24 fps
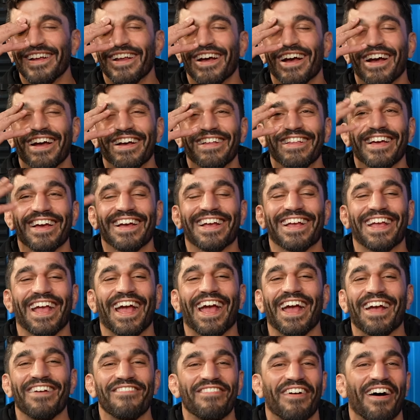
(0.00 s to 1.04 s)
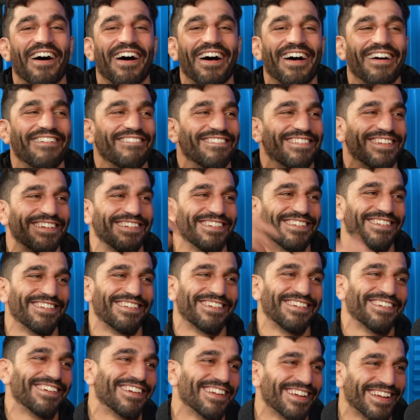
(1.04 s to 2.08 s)
I like gave up, dude. You
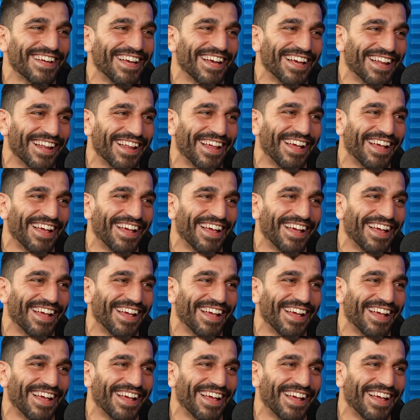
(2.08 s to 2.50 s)
couldn't get it.